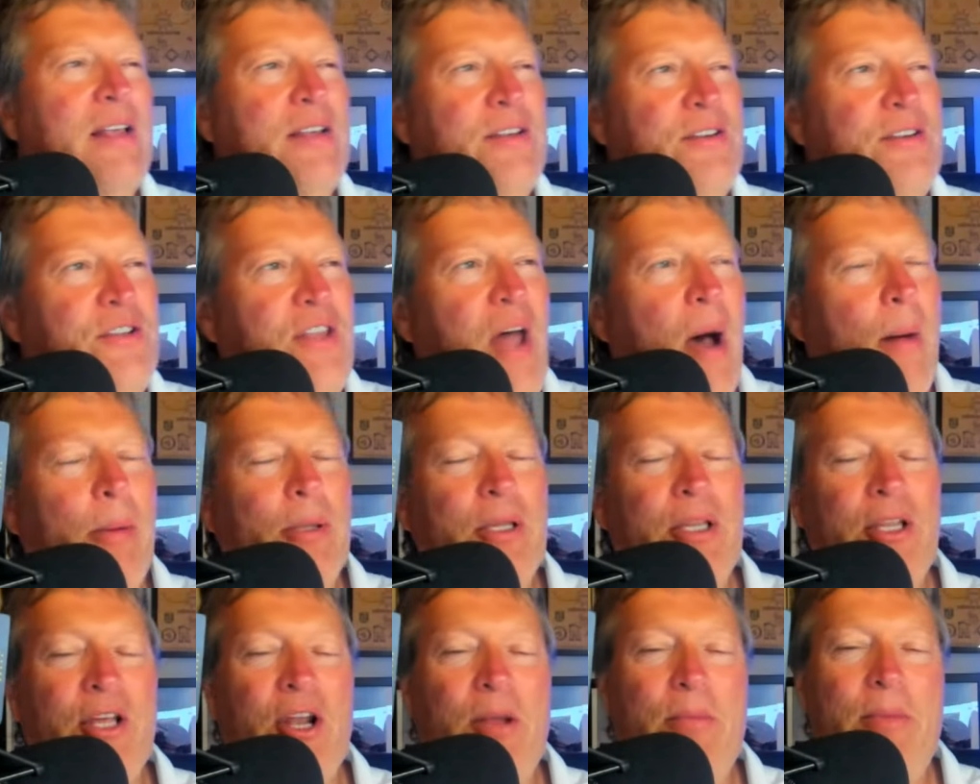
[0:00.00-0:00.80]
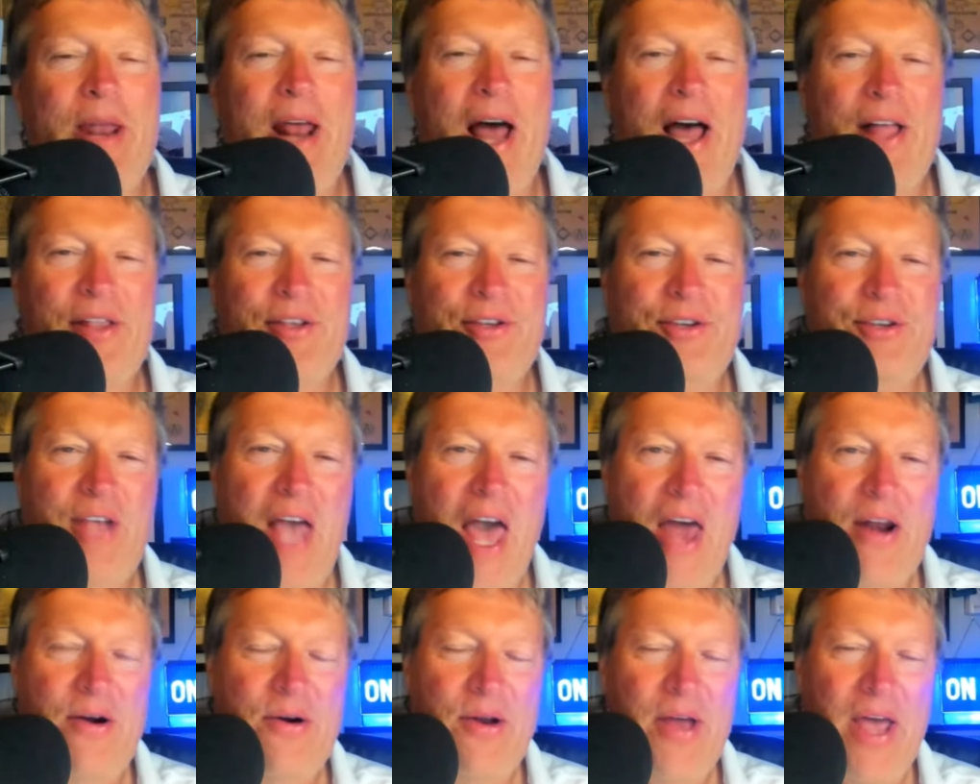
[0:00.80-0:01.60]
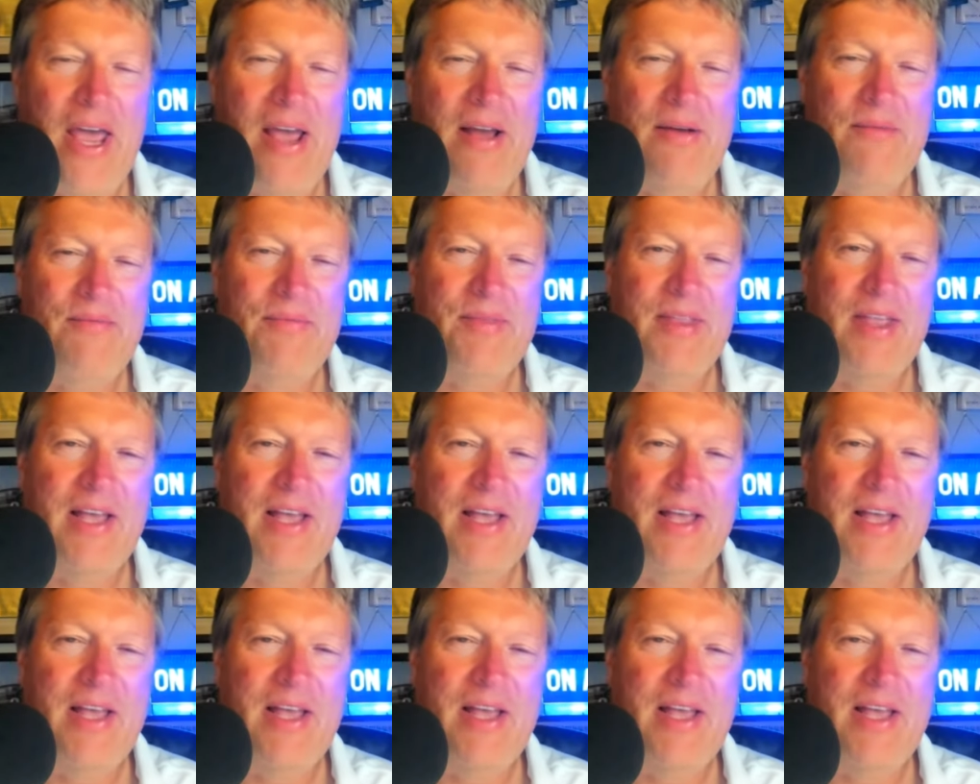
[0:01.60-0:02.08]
stumbled a little bit on Saturday.